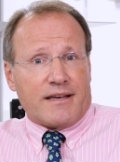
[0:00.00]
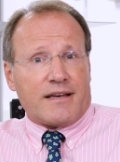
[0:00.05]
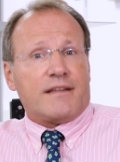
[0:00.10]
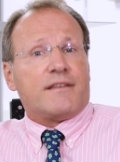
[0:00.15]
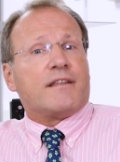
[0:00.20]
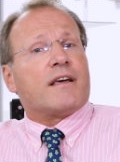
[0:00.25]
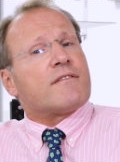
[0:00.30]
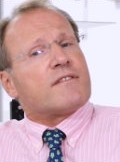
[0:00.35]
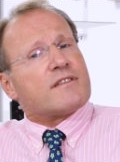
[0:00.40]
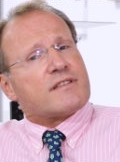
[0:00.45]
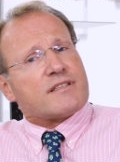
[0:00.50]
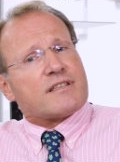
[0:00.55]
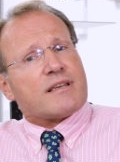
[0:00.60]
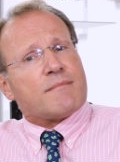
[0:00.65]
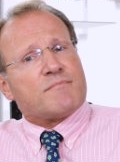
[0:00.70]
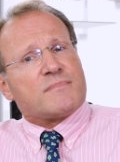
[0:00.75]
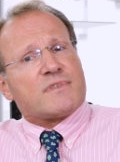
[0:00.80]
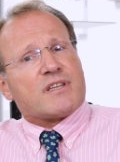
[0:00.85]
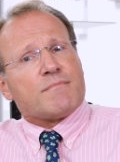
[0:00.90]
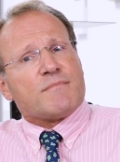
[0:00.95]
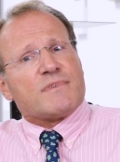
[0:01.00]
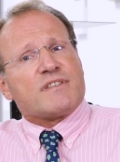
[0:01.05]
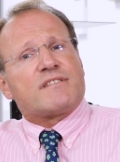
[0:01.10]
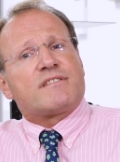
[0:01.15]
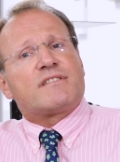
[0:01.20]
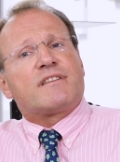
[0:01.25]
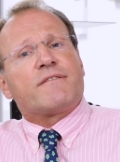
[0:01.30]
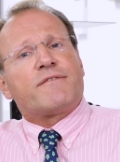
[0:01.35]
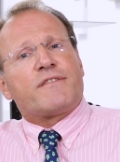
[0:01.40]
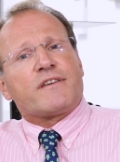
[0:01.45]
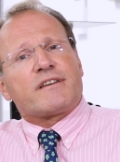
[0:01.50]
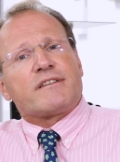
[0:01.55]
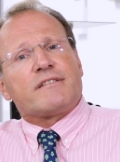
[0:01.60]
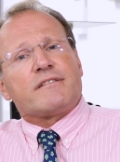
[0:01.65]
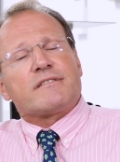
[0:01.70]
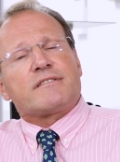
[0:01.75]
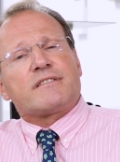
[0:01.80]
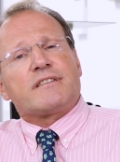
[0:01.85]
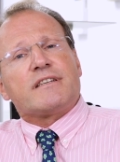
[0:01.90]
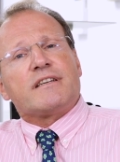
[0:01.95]
Another symptom is
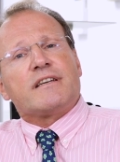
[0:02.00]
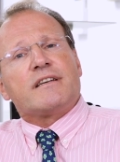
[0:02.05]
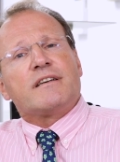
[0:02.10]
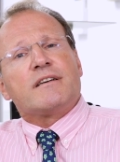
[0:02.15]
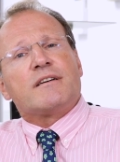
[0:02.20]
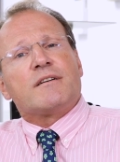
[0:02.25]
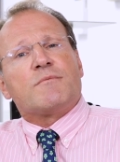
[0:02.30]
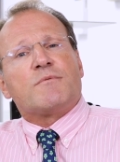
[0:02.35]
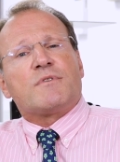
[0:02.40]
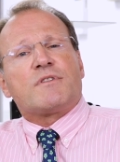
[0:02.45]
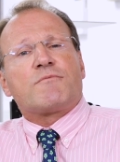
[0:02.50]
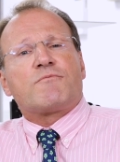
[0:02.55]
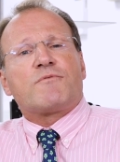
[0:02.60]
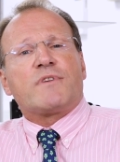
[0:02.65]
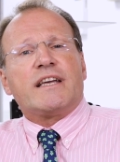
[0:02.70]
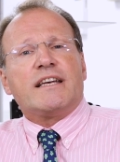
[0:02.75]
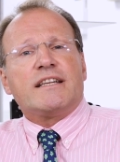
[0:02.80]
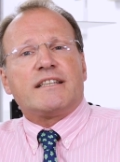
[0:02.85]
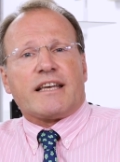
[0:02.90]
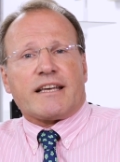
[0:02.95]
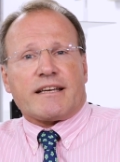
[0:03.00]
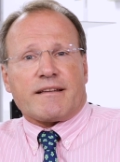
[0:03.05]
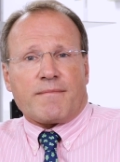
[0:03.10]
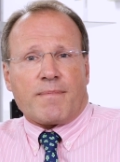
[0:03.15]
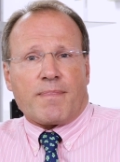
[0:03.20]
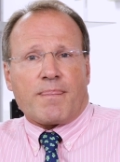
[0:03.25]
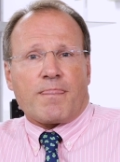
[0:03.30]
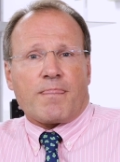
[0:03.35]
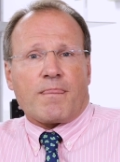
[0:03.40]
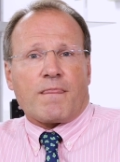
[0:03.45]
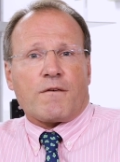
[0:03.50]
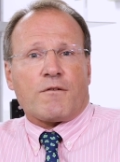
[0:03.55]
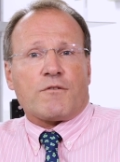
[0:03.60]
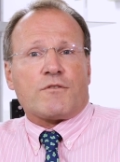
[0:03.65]
difficulty with reading,